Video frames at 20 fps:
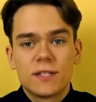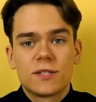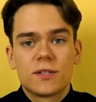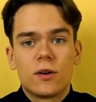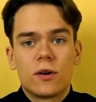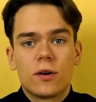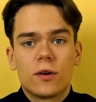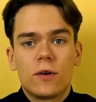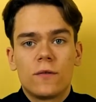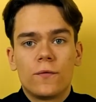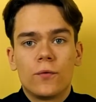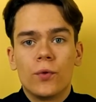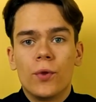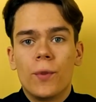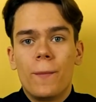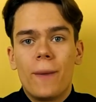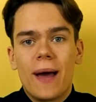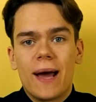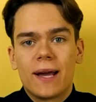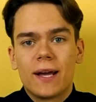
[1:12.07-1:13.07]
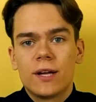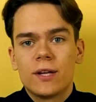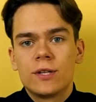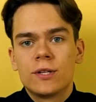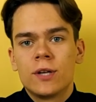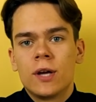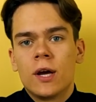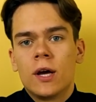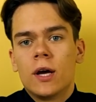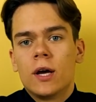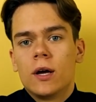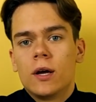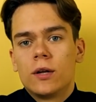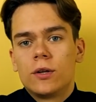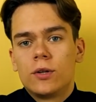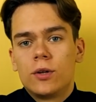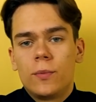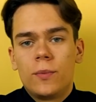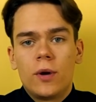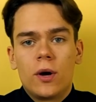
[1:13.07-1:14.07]
start off with the package.
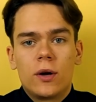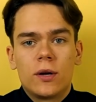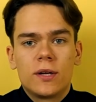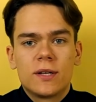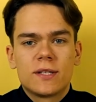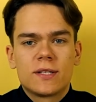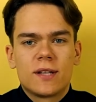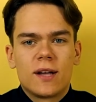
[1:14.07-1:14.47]
To be honest,